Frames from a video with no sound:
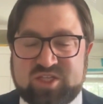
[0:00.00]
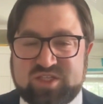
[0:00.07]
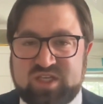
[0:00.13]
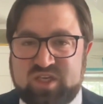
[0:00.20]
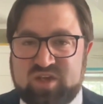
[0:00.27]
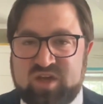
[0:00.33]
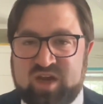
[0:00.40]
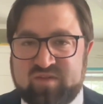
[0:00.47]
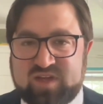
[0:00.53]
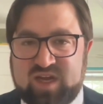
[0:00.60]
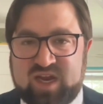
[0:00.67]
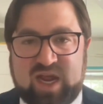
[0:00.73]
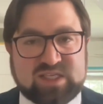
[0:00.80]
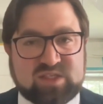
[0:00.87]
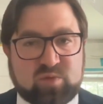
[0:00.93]
that you have to
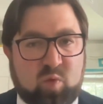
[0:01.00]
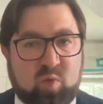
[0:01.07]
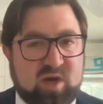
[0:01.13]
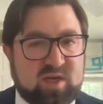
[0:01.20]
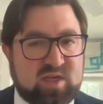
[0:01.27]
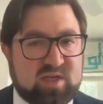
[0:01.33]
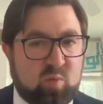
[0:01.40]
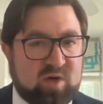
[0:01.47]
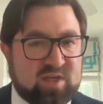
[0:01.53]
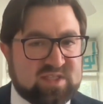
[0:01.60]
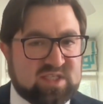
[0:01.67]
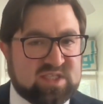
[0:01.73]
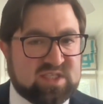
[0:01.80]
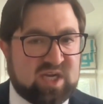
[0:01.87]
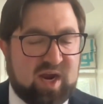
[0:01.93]
ask. What is
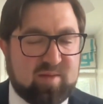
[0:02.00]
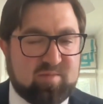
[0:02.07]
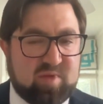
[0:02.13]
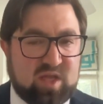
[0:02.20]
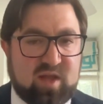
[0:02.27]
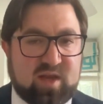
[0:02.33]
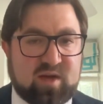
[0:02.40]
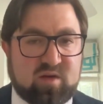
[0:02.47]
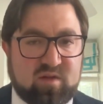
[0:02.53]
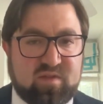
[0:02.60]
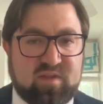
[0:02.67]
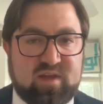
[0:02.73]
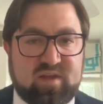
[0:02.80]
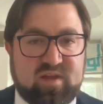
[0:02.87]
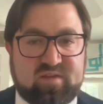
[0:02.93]
the timing like on
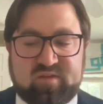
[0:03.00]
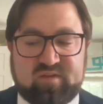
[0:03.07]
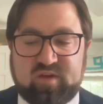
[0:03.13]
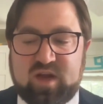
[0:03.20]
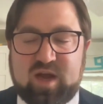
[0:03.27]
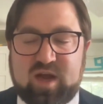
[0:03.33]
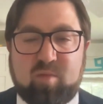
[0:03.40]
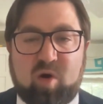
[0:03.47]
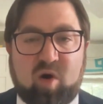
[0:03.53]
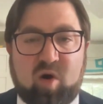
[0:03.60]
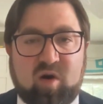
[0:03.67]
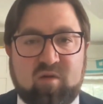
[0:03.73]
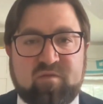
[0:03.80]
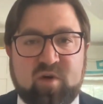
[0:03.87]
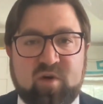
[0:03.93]
this?
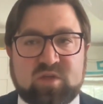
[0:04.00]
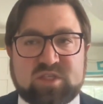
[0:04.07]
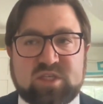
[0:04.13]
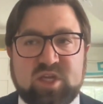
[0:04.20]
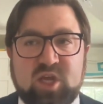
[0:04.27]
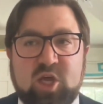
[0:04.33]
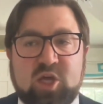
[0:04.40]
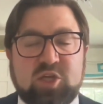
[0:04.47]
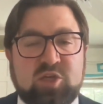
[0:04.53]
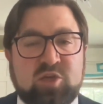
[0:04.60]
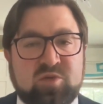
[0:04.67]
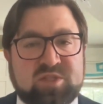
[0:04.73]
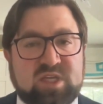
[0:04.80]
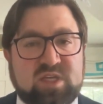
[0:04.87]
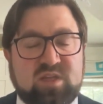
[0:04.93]
Are folks
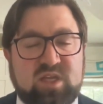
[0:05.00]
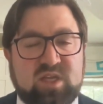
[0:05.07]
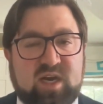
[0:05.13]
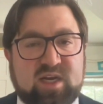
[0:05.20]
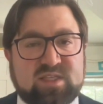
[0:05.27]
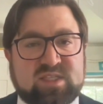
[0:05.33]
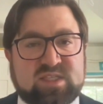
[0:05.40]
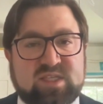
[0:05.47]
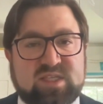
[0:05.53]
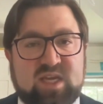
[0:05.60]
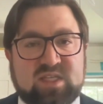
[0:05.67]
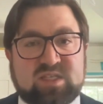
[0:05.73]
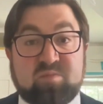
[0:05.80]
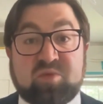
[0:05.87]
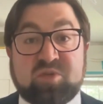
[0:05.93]
using the United
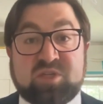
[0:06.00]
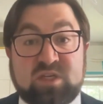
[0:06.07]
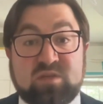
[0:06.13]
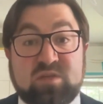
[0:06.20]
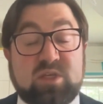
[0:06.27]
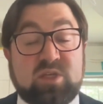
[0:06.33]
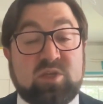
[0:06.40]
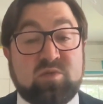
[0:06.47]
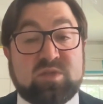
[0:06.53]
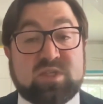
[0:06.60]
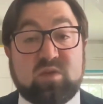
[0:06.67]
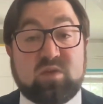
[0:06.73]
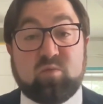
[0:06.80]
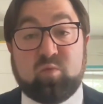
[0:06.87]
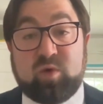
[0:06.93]
States, and particularly
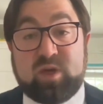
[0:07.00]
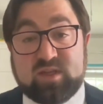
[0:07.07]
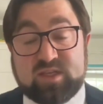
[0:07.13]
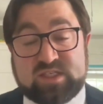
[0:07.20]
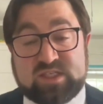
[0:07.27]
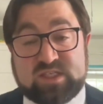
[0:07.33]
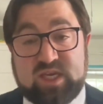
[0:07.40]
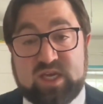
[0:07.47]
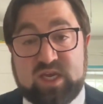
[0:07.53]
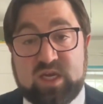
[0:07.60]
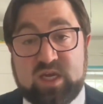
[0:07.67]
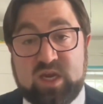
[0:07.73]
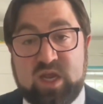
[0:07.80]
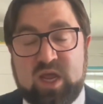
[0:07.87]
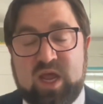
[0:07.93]
using real estate
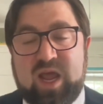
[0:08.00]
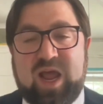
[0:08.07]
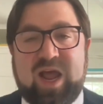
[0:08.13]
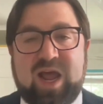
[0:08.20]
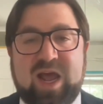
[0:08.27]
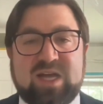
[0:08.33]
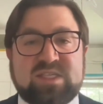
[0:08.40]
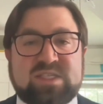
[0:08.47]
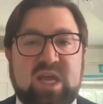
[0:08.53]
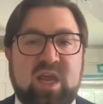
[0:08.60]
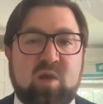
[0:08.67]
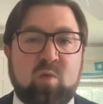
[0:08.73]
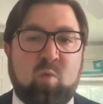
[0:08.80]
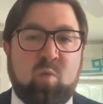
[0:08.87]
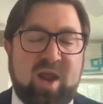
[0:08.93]
as a
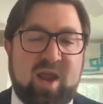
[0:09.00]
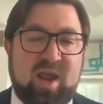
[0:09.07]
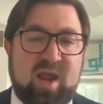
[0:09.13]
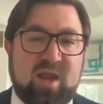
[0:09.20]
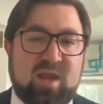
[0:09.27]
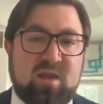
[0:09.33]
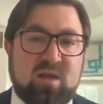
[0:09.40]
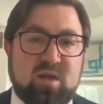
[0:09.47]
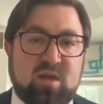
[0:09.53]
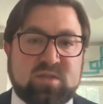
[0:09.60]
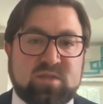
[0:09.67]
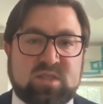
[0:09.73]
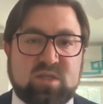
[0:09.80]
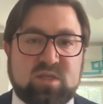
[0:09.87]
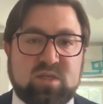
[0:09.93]
way
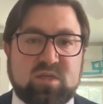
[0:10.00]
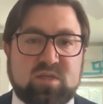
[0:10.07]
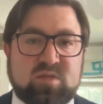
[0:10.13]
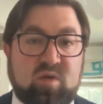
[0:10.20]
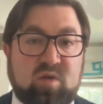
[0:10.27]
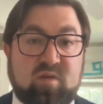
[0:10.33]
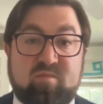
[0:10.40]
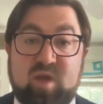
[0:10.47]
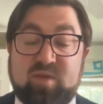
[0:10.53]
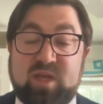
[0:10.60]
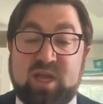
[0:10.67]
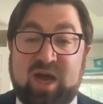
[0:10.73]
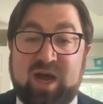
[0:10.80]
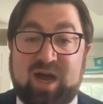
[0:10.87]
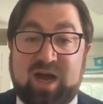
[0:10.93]
to sort of maybe
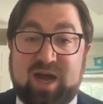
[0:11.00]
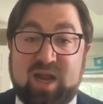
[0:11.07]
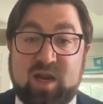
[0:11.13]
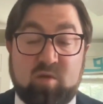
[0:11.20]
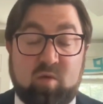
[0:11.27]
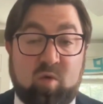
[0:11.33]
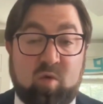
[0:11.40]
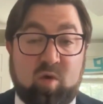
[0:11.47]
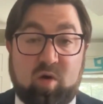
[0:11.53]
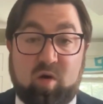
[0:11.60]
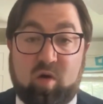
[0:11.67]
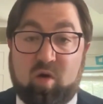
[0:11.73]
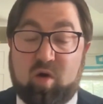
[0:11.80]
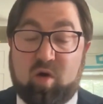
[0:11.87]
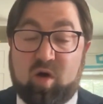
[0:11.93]
hide or
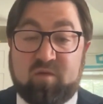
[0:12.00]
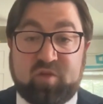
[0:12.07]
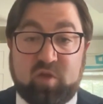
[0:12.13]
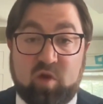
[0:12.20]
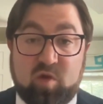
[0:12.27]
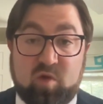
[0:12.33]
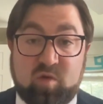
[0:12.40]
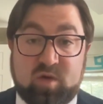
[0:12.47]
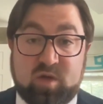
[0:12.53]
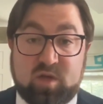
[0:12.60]
offload